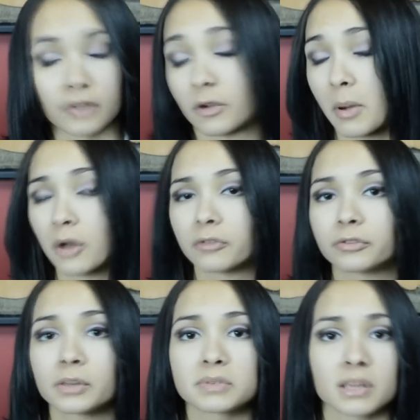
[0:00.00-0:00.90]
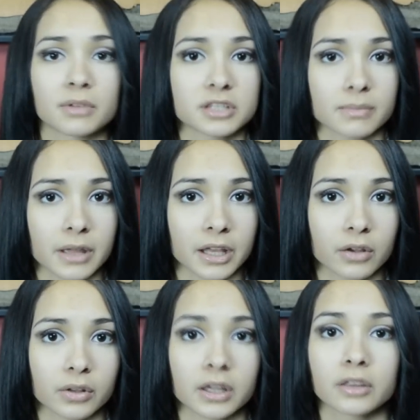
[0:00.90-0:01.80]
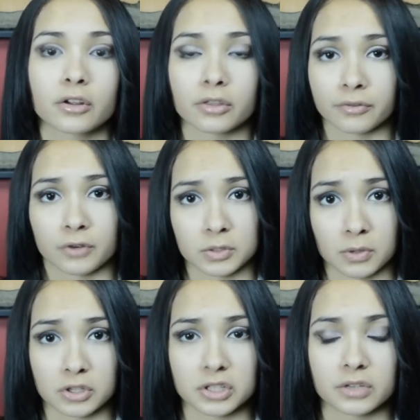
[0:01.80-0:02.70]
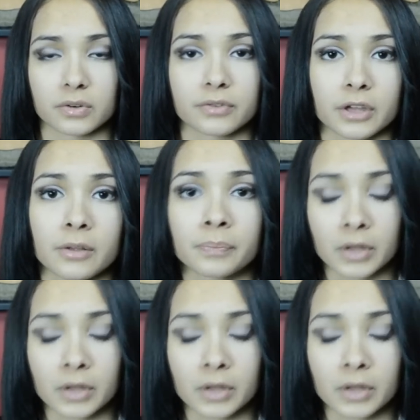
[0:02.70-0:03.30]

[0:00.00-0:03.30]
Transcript: If your opponent flip summons it manually, they're the first person to reveal.